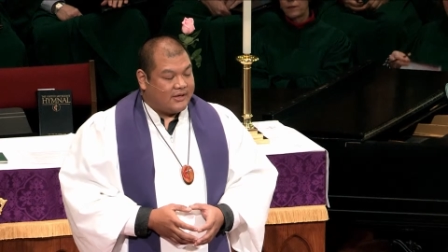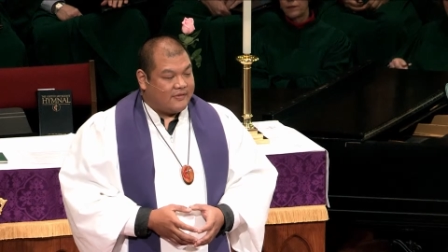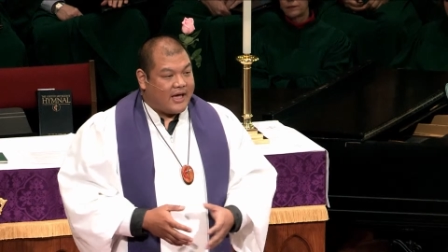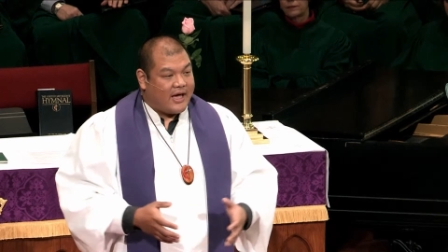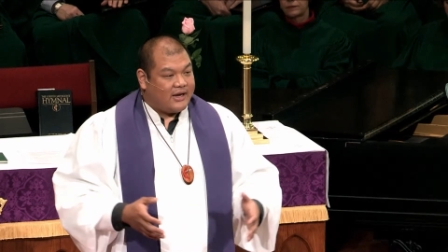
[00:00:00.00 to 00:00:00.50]

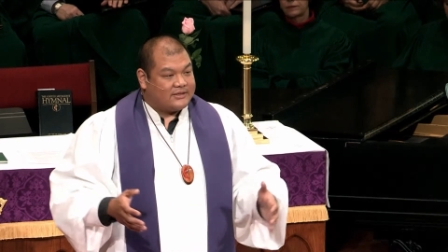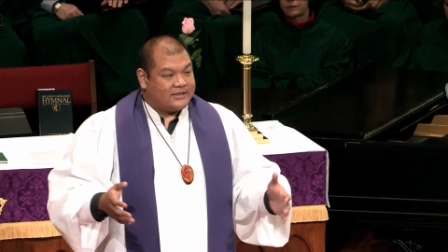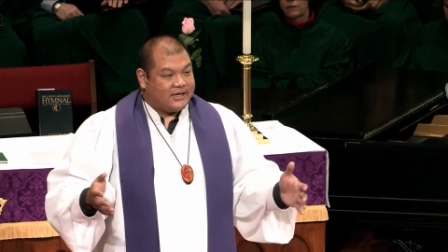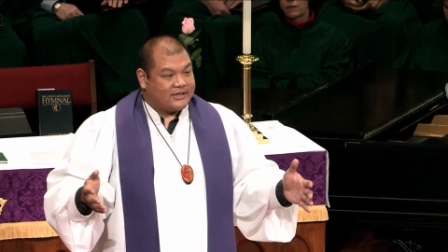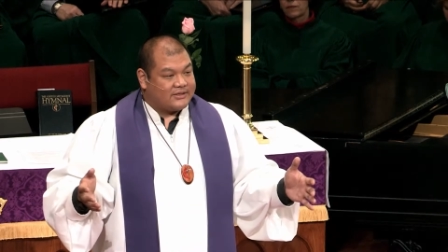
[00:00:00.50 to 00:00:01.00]
And that
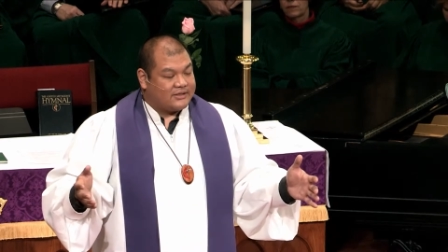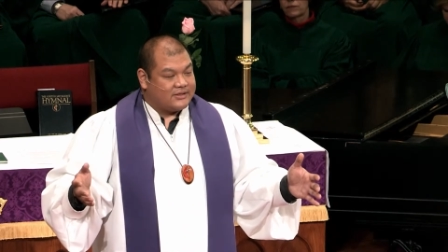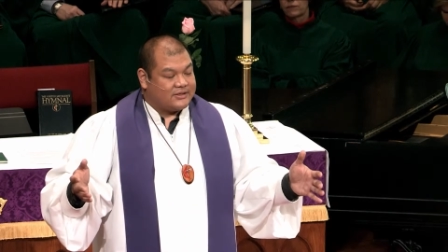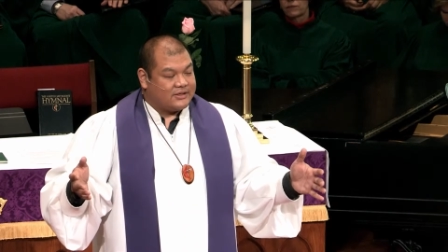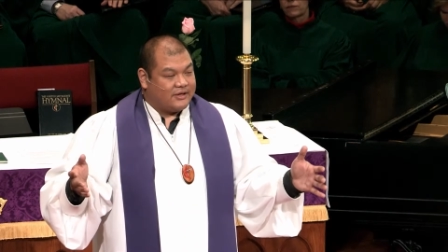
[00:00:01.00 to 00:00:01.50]
is the
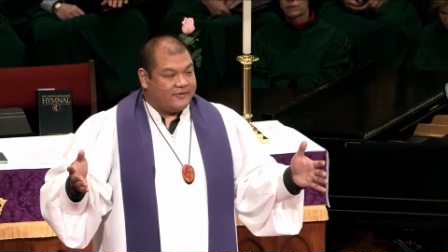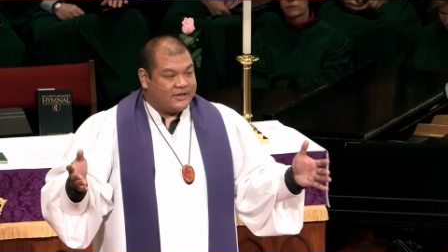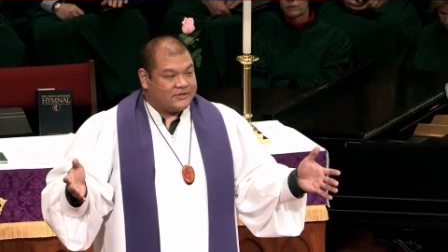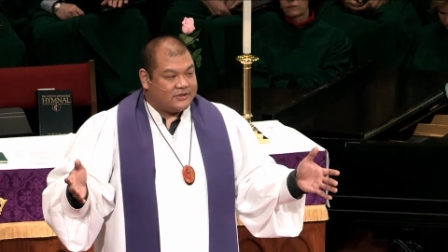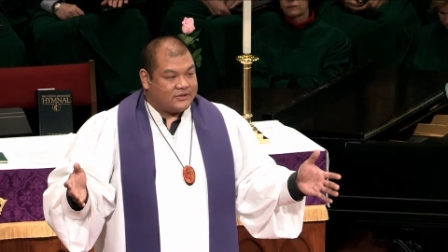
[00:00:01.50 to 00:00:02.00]
essence of
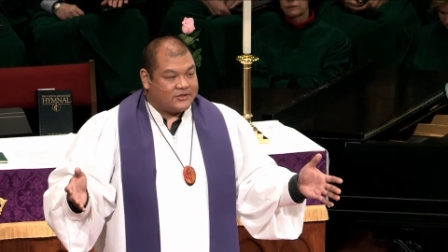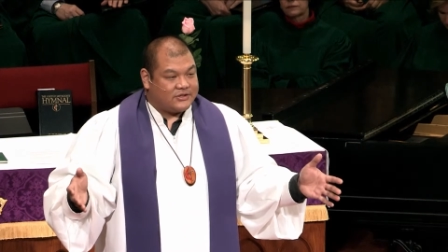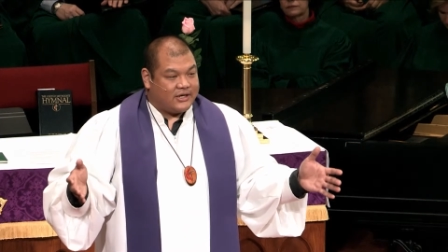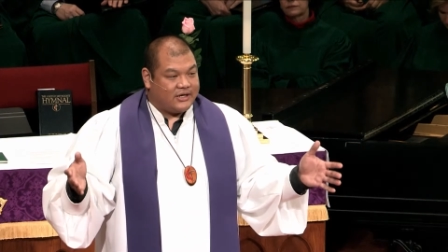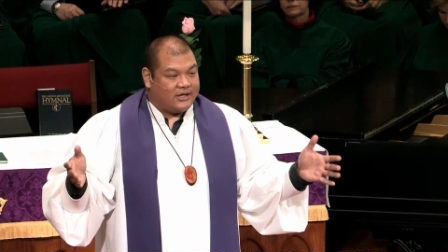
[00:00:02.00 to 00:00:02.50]
his
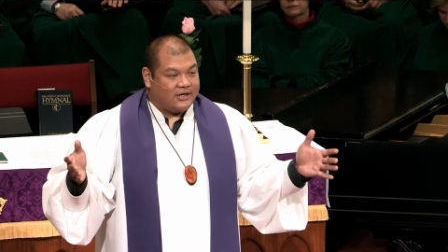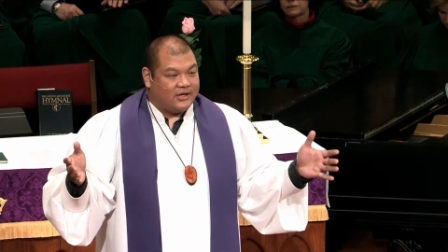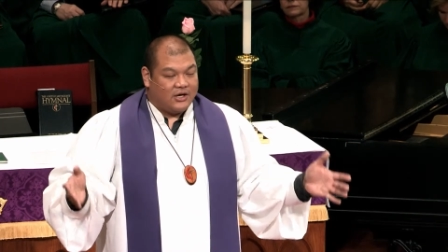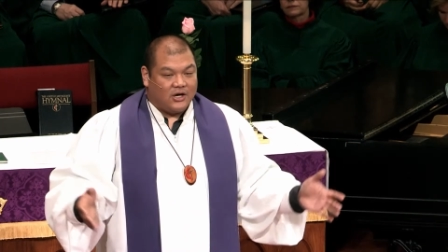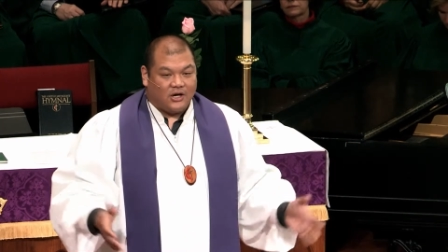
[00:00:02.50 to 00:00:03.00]
understanding
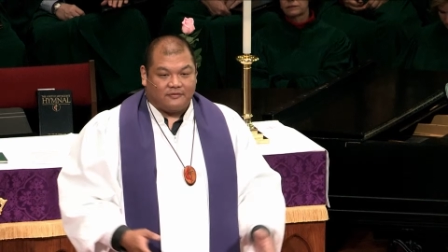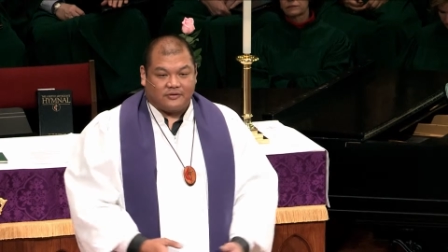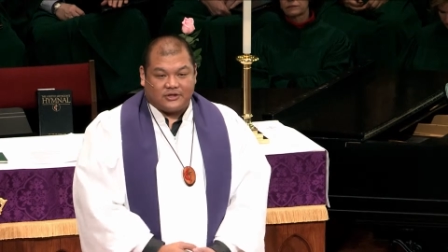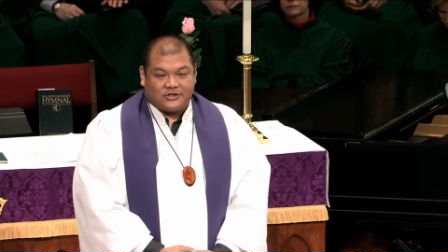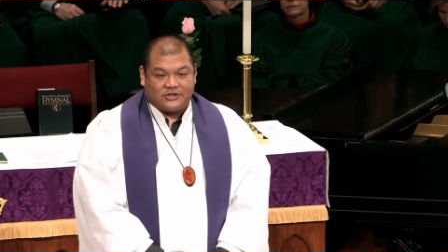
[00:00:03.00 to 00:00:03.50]

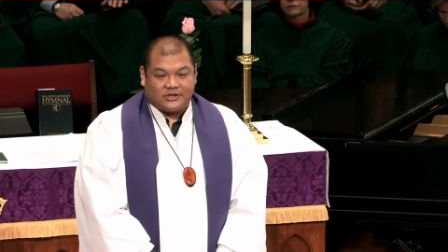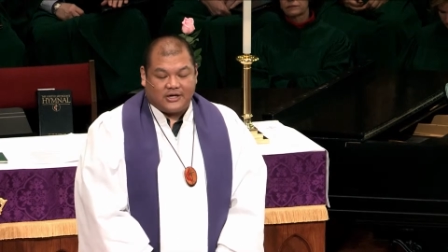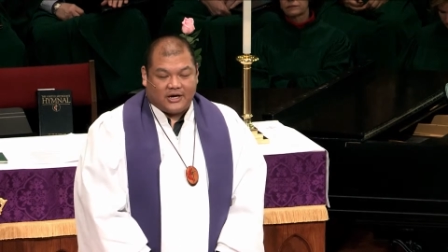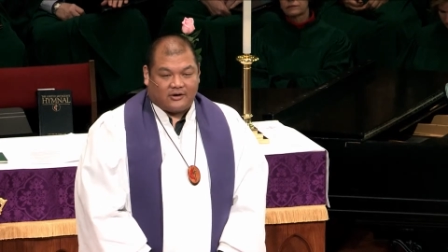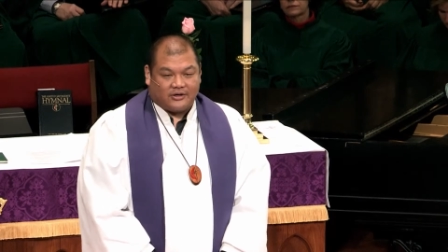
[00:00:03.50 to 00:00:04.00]
of Christian
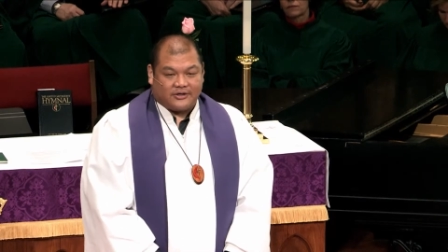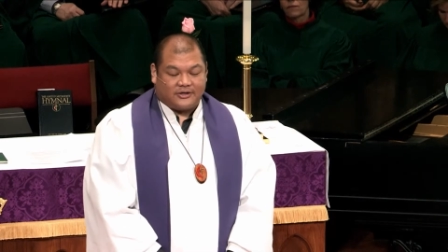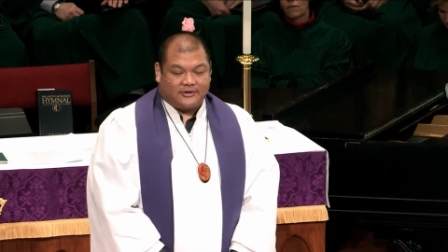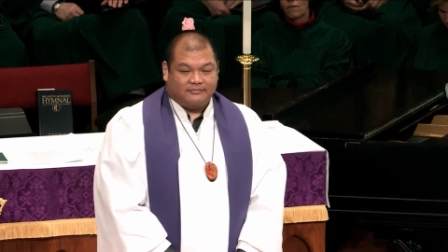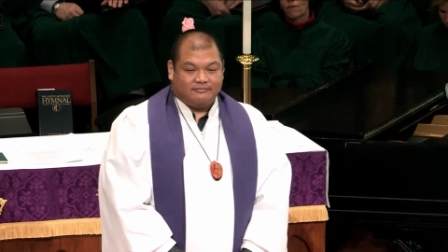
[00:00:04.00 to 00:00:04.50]

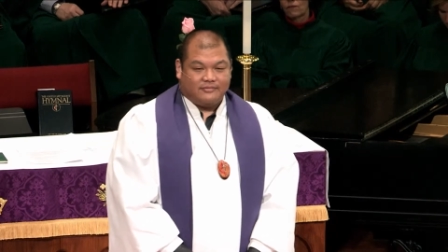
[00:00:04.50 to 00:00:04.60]
character